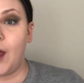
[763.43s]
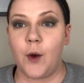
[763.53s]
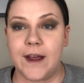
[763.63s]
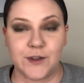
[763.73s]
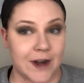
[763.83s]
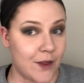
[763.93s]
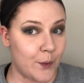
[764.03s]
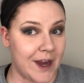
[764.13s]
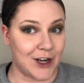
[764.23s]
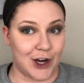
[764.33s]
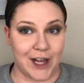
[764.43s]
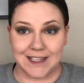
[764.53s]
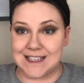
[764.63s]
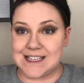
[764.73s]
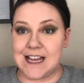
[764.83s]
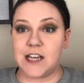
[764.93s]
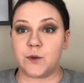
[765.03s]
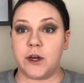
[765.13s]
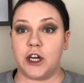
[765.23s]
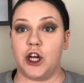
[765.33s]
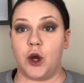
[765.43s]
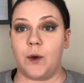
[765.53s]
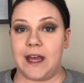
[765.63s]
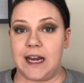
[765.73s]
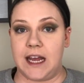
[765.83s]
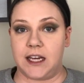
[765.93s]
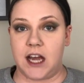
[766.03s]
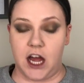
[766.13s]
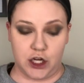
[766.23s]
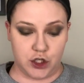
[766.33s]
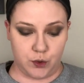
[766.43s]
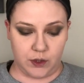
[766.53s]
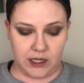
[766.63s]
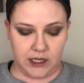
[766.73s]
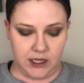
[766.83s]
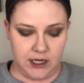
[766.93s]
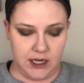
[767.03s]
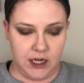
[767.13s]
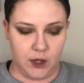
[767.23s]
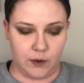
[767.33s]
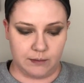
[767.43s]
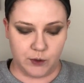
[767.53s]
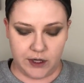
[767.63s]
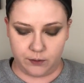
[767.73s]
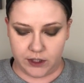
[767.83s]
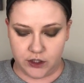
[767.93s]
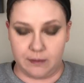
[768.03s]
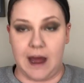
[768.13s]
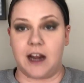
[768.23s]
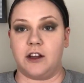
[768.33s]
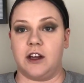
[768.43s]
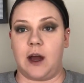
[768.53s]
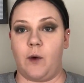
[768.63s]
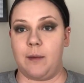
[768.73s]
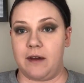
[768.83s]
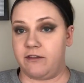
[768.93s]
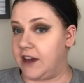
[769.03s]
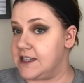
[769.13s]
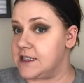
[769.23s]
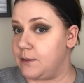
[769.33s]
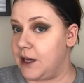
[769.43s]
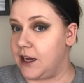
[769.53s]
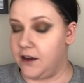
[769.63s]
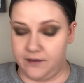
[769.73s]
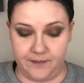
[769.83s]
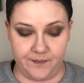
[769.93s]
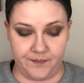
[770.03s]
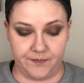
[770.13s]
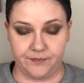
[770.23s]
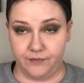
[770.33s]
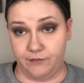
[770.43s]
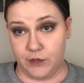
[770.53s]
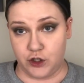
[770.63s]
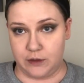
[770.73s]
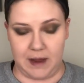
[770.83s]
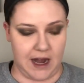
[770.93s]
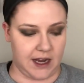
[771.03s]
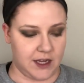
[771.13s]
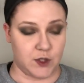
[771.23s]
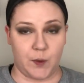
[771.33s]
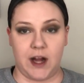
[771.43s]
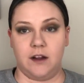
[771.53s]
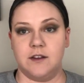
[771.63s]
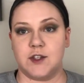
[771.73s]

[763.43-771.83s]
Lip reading: Okay, so now that we are all set, we're gonna go in and contour. But I'm doing a really dramatic look. I want my face to be dramatic as well.